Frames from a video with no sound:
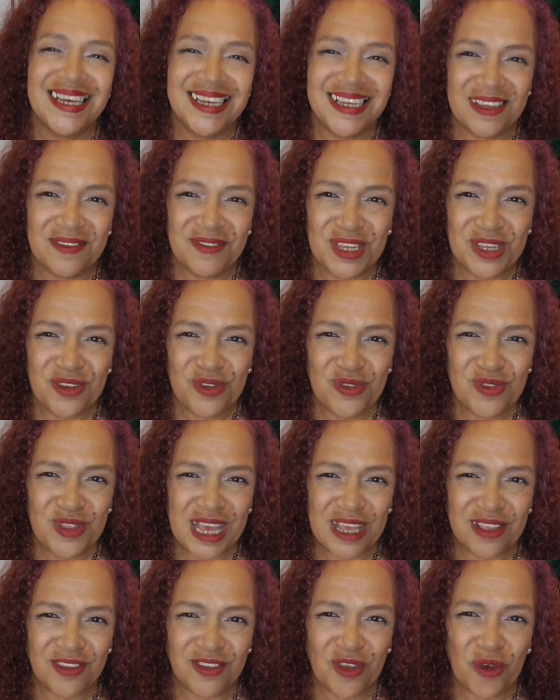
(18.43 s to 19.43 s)
giving you
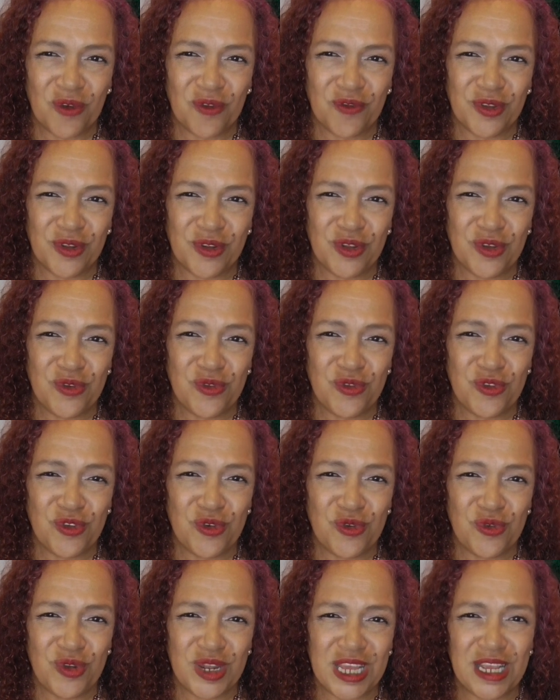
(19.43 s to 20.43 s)
that soulful news
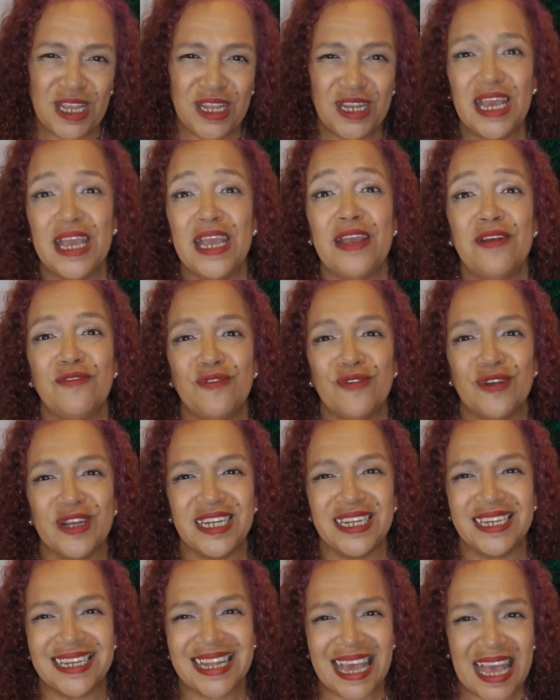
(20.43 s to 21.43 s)
you need
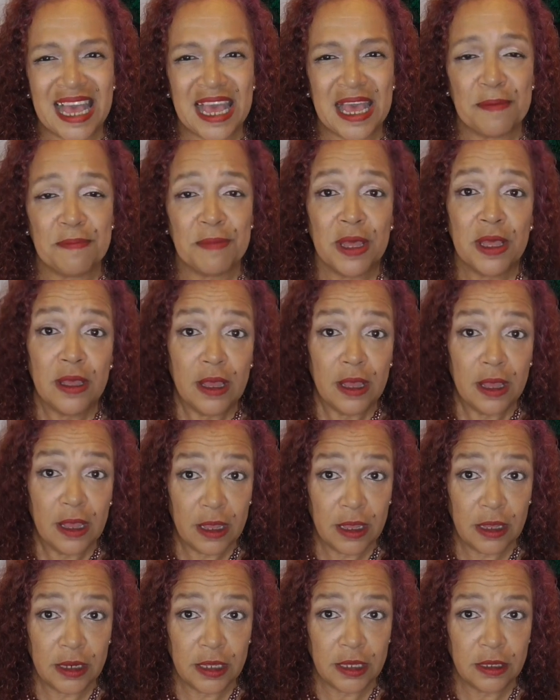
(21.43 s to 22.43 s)
every time.
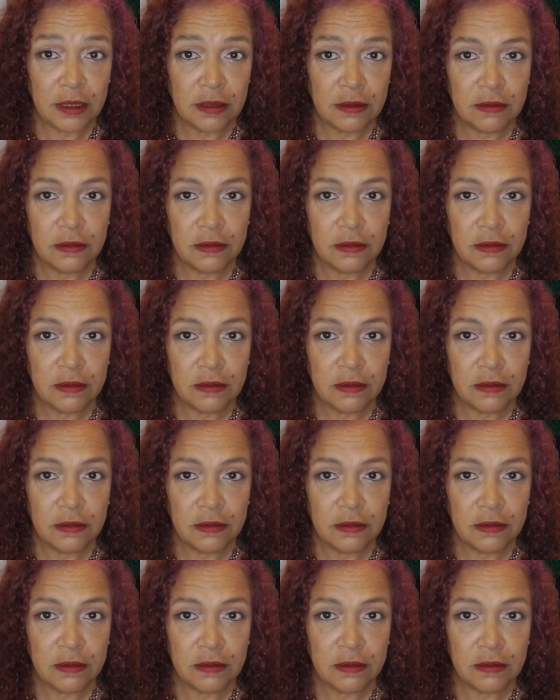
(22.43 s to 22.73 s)
Honey,